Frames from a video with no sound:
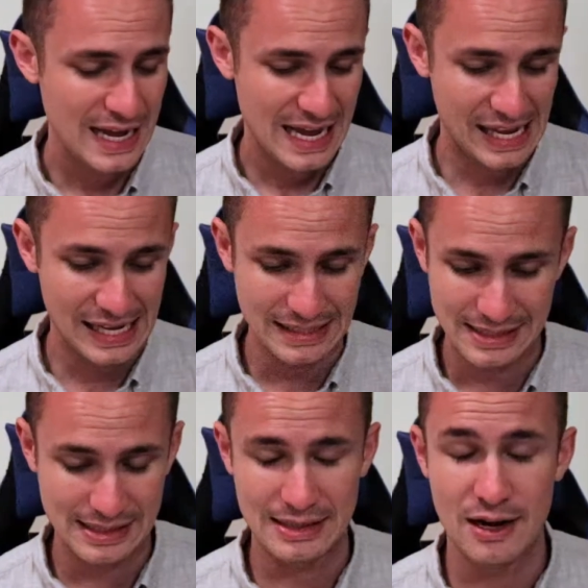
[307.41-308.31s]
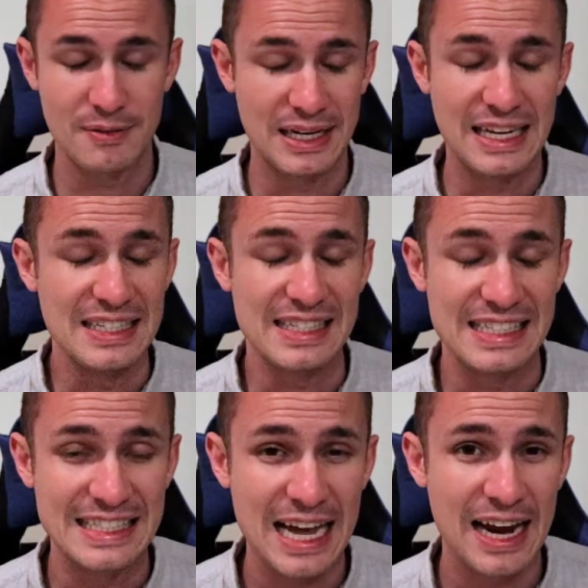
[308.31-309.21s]
It's, I mean, it is
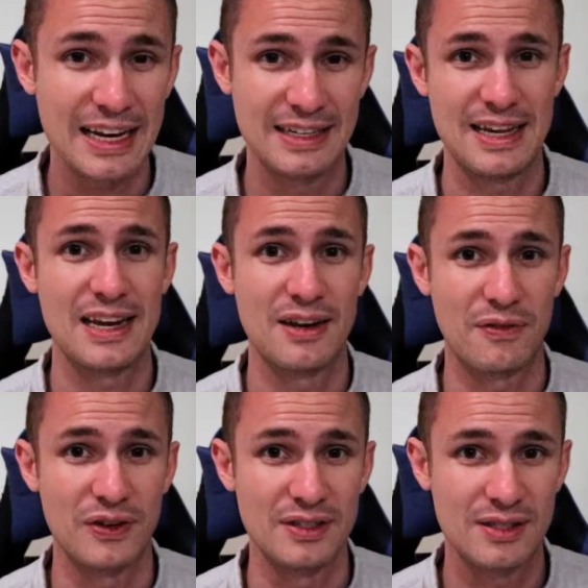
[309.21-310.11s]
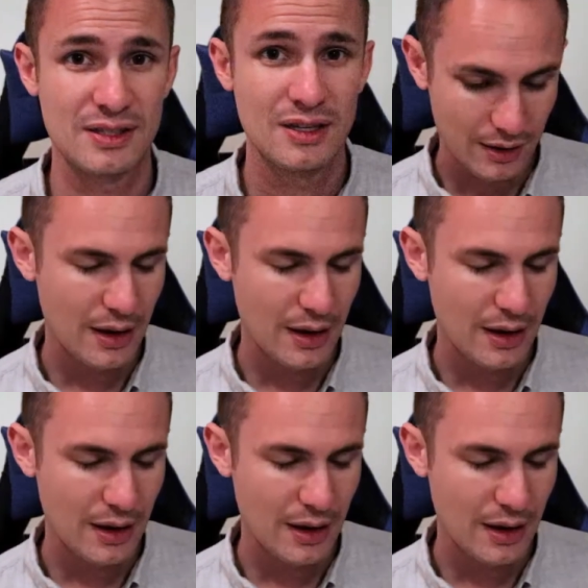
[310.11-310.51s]
night and day difference.